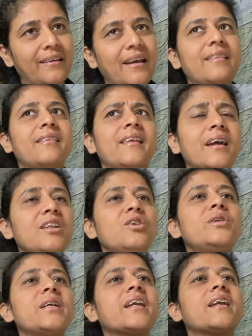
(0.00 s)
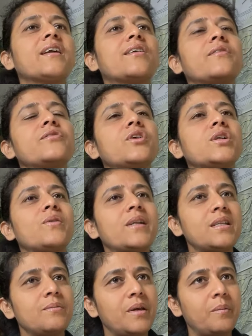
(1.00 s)
And then you take care of your 20
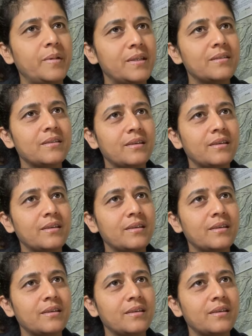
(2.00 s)
babies.